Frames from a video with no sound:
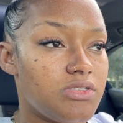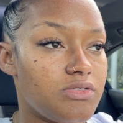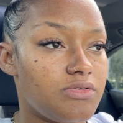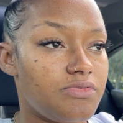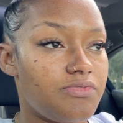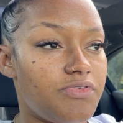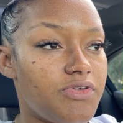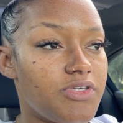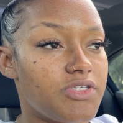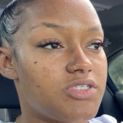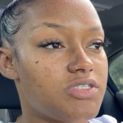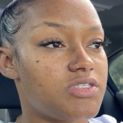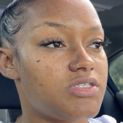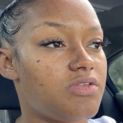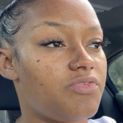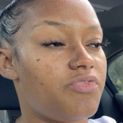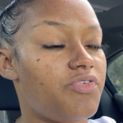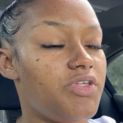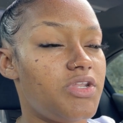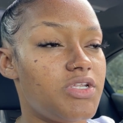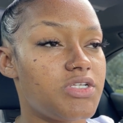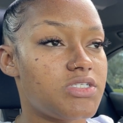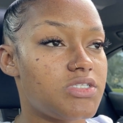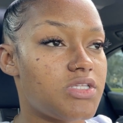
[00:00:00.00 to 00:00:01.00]
Just
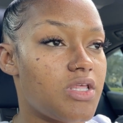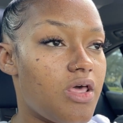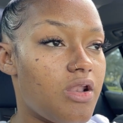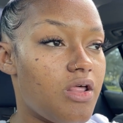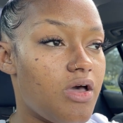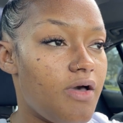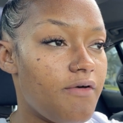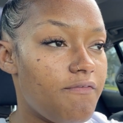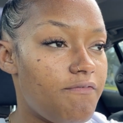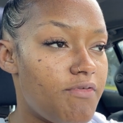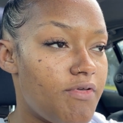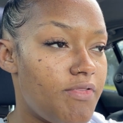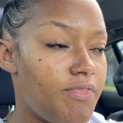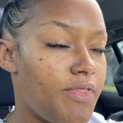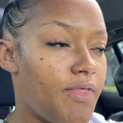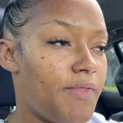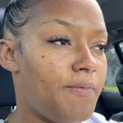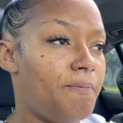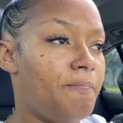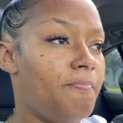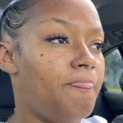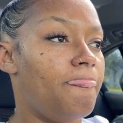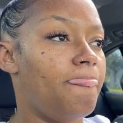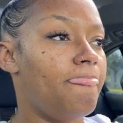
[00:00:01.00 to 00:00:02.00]
finish that off, and
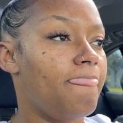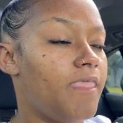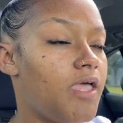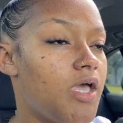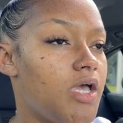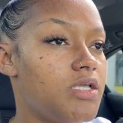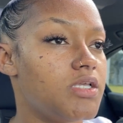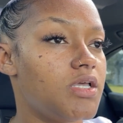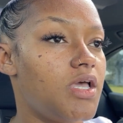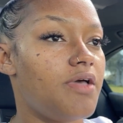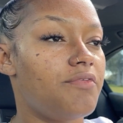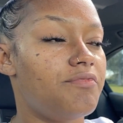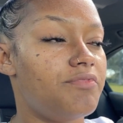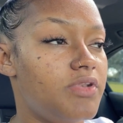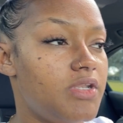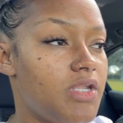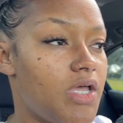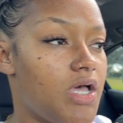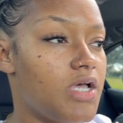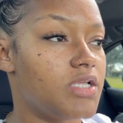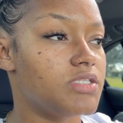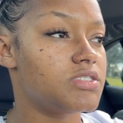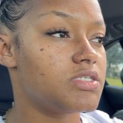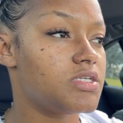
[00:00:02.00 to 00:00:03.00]
then I have
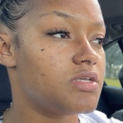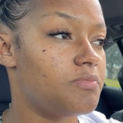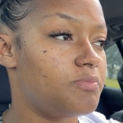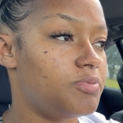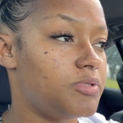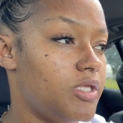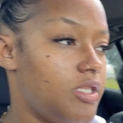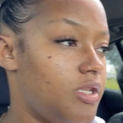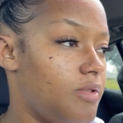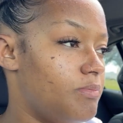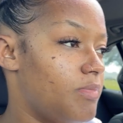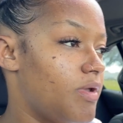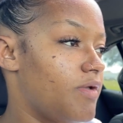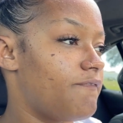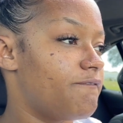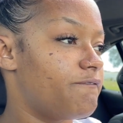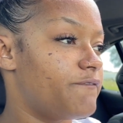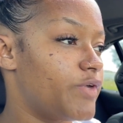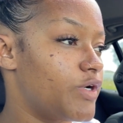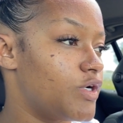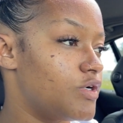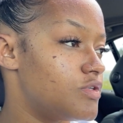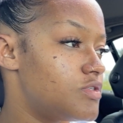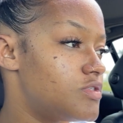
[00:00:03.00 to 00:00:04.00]
not completed my
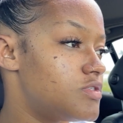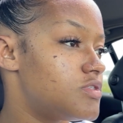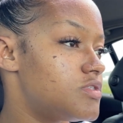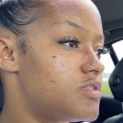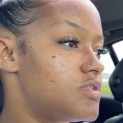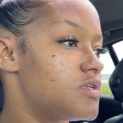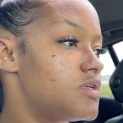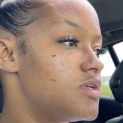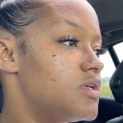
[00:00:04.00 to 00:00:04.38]
first